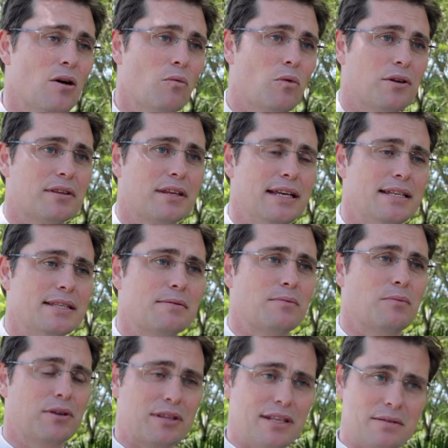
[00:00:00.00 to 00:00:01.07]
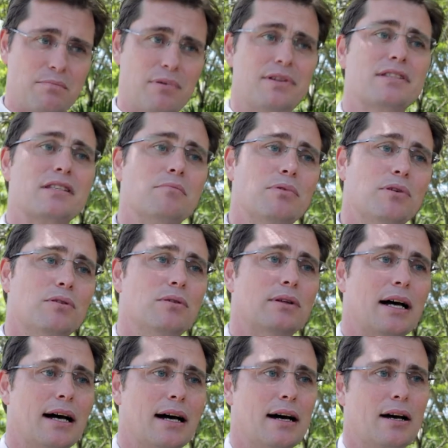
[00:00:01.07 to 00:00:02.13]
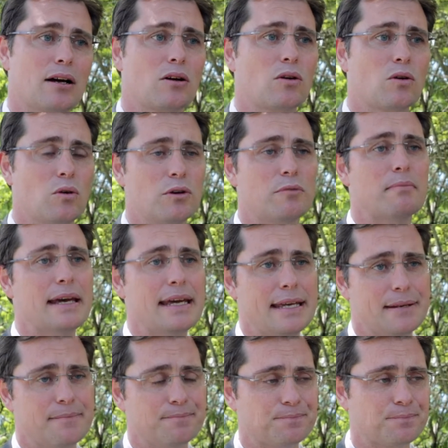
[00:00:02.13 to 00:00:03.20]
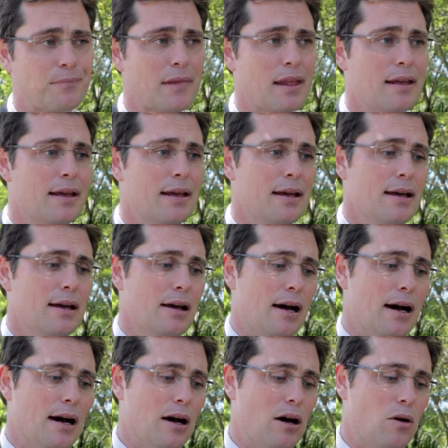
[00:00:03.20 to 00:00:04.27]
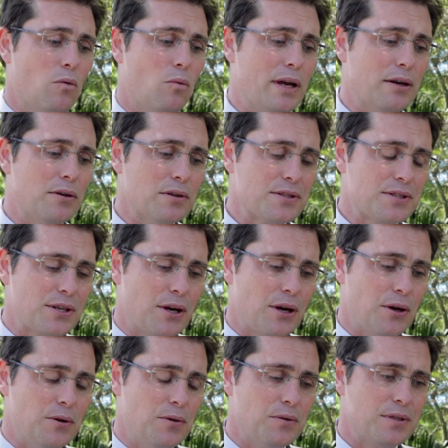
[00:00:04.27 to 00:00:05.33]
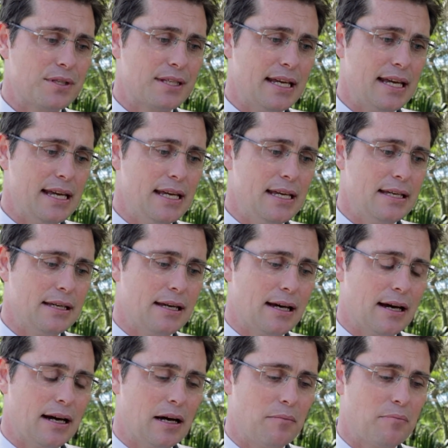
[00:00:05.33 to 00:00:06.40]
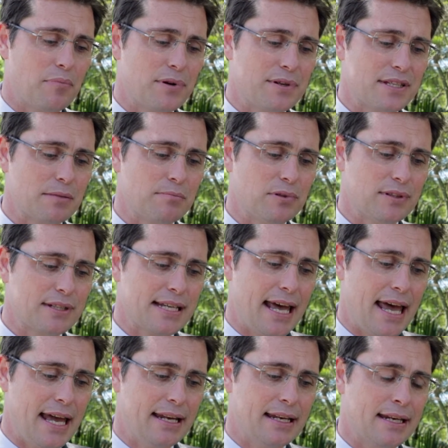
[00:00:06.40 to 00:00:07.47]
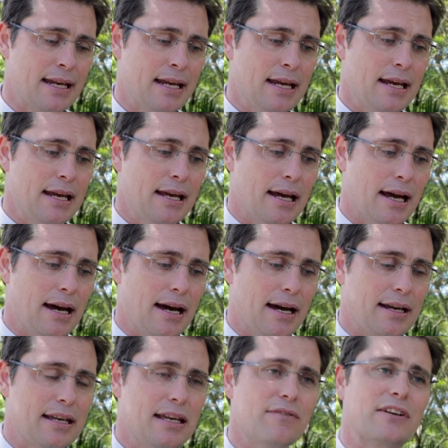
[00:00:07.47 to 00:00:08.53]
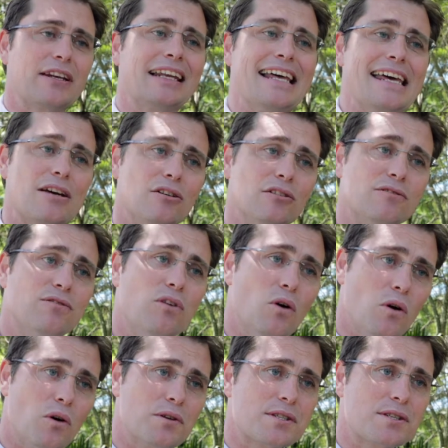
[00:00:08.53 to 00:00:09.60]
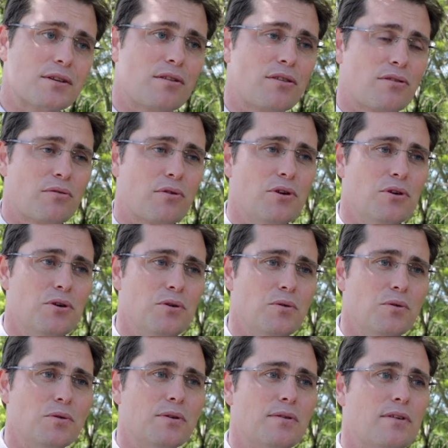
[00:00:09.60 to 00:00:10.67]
what this principle could mean. We also see Principle 10 given legal force through